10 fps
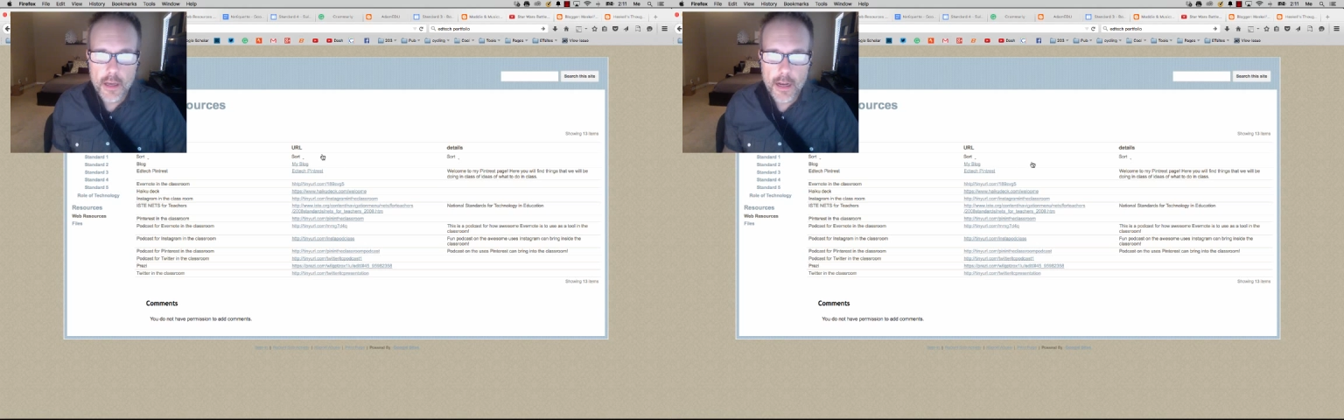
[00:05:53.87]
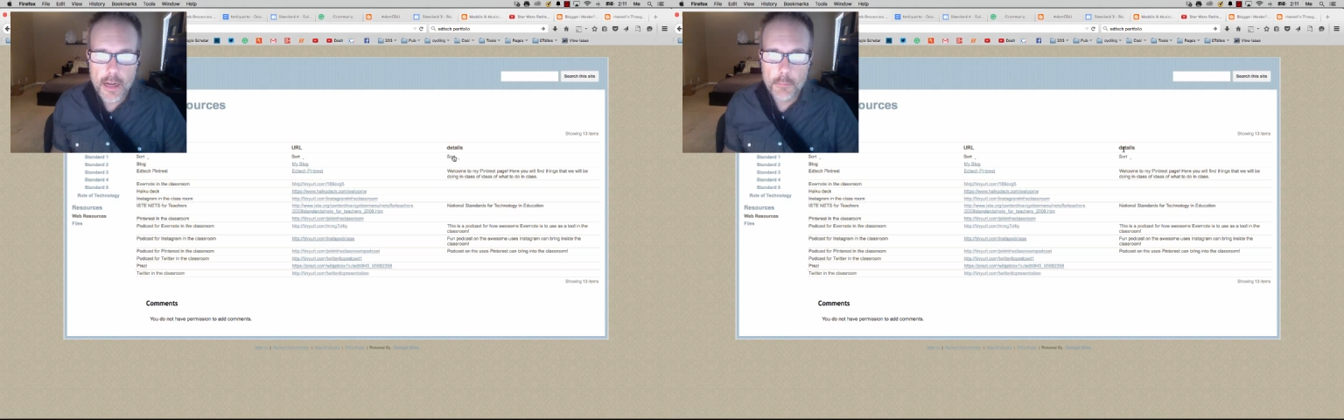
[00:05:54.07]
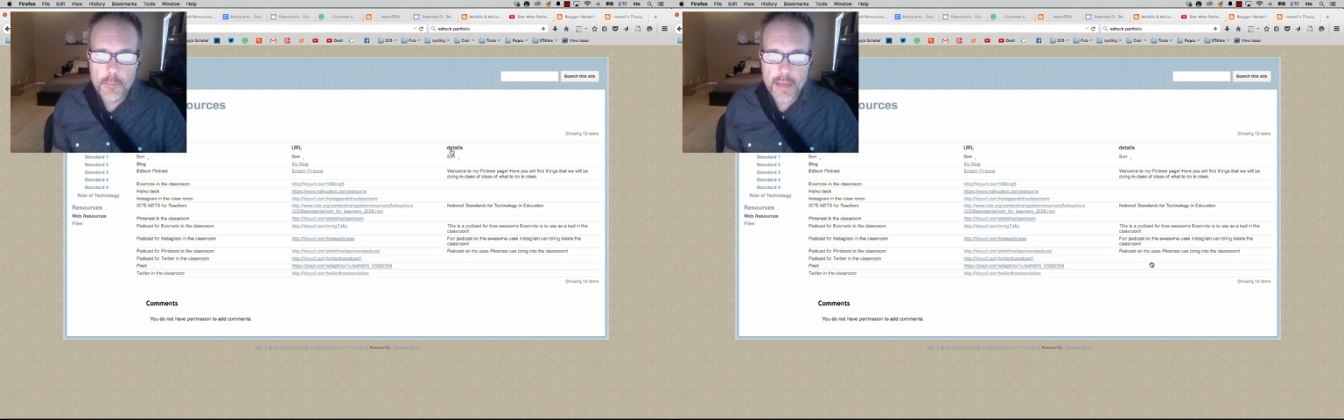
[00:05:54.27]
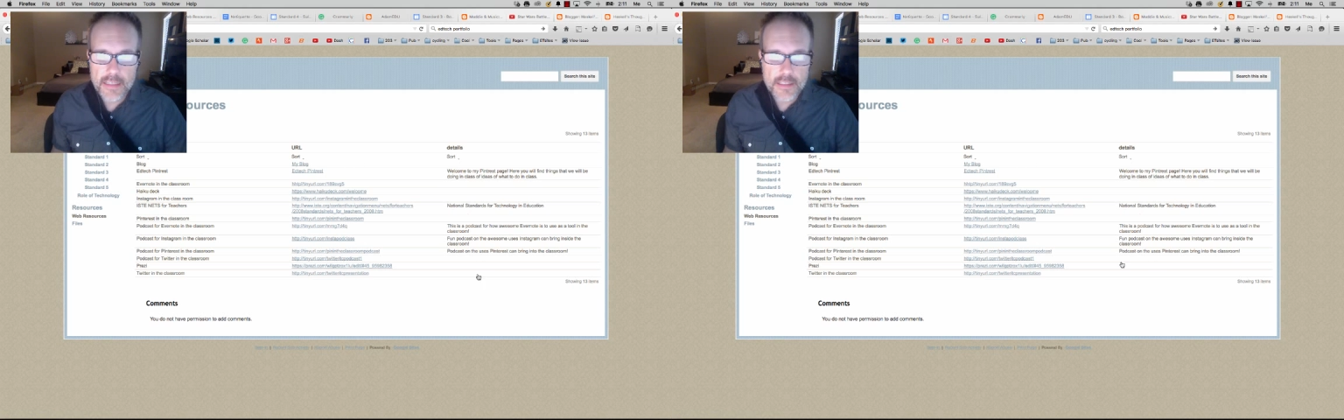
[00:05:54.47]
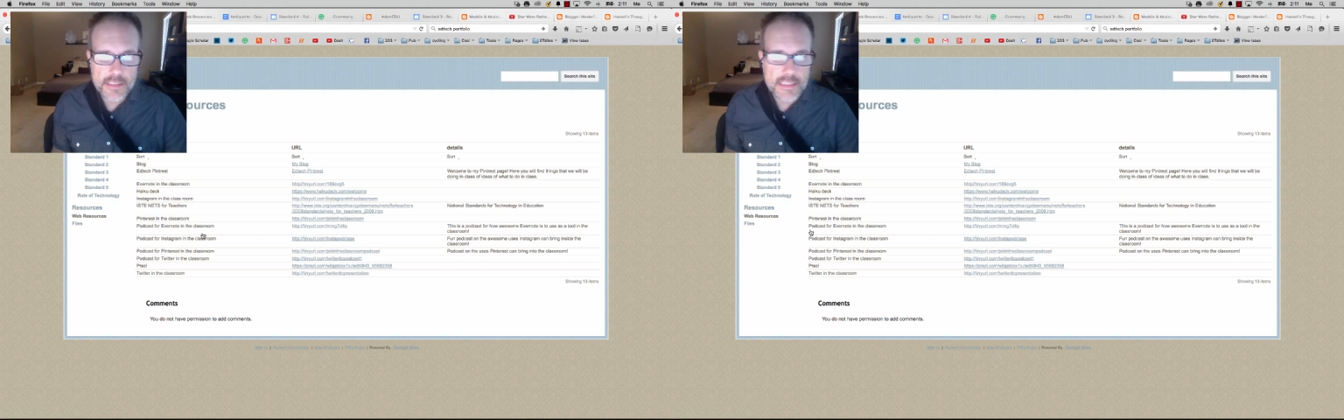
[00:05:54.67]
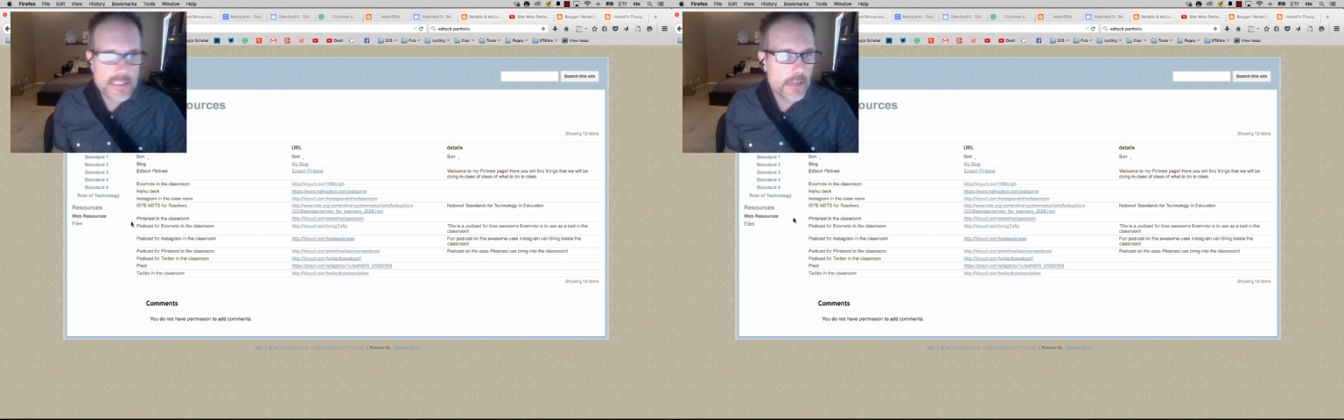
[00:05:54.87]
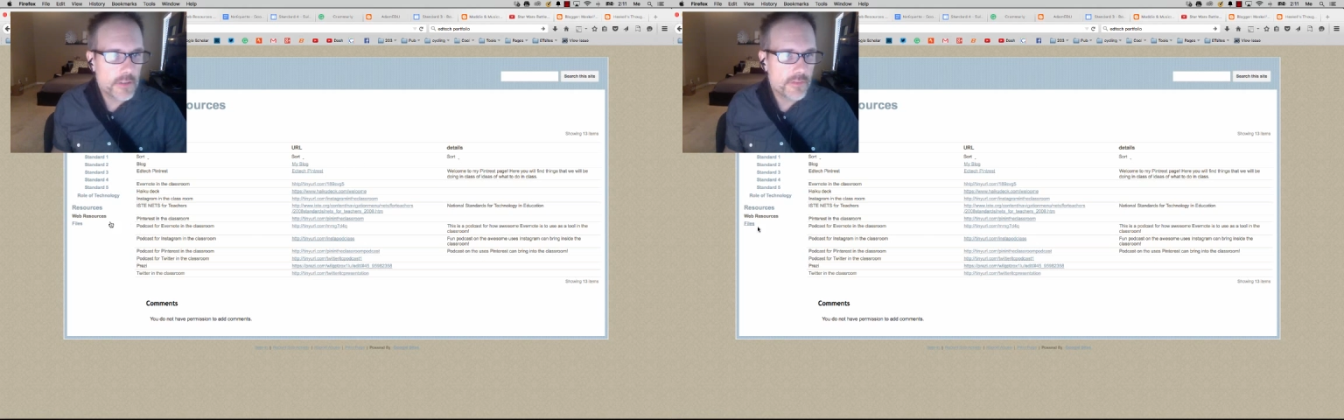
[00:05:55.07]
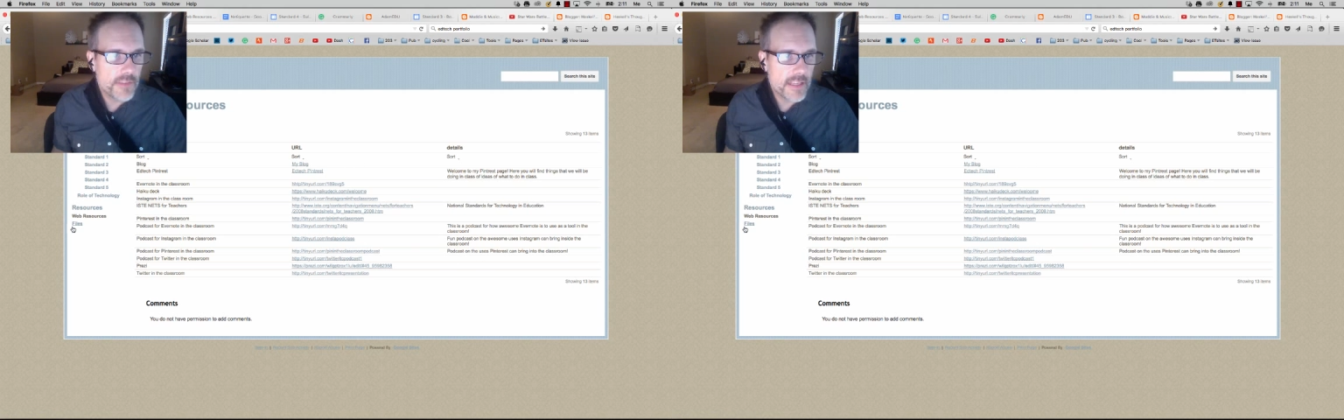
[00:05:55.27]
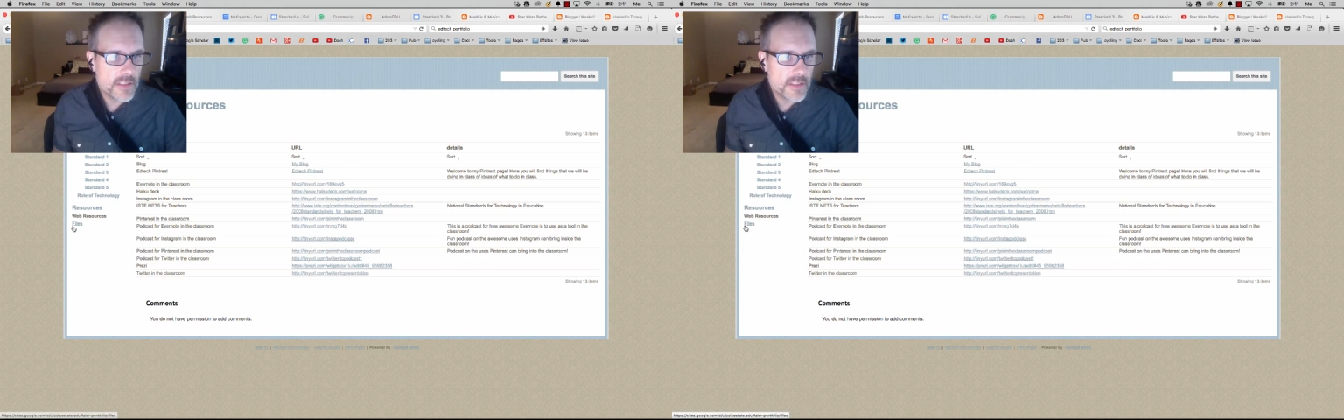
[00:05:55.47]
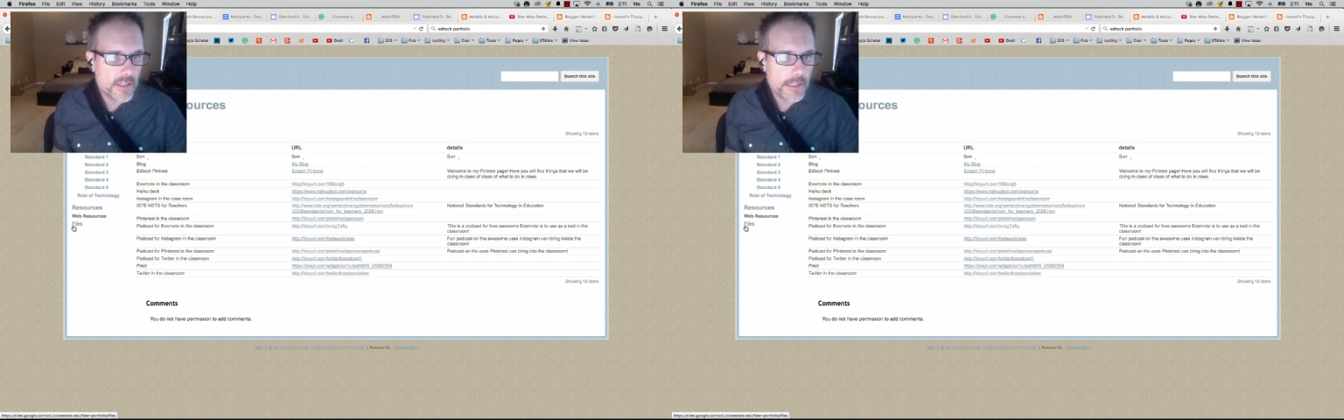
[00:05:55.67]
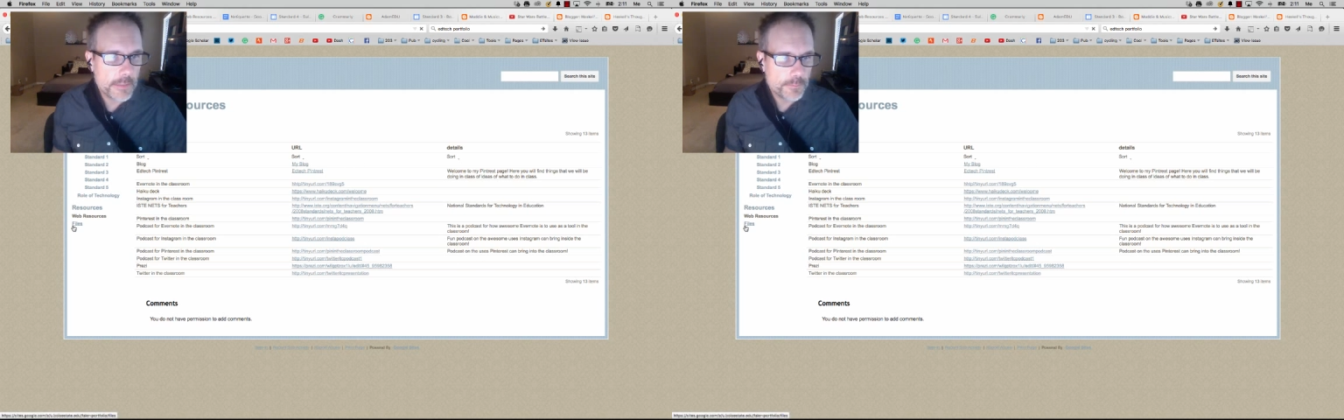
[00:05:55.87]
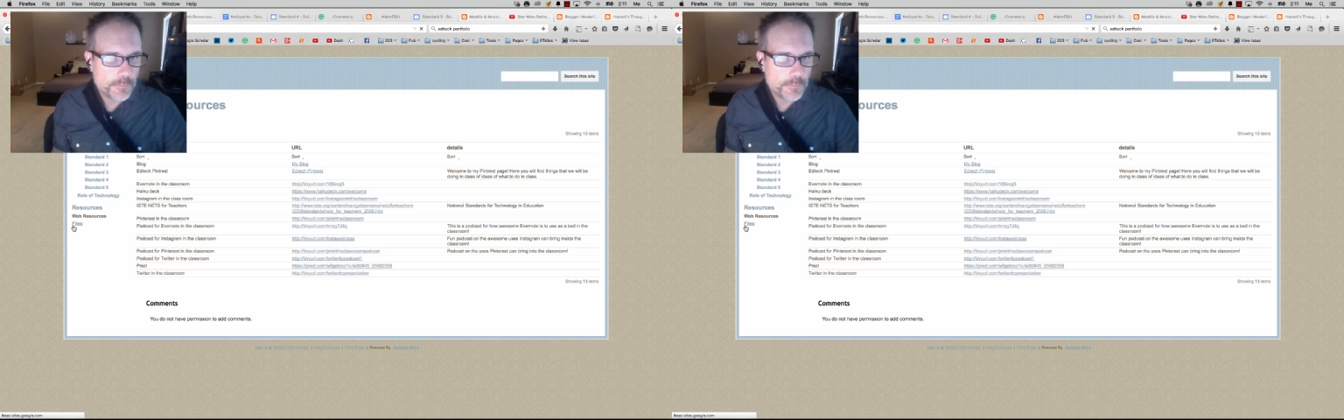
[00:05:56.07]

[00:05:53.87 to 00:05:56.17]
and details if necessary.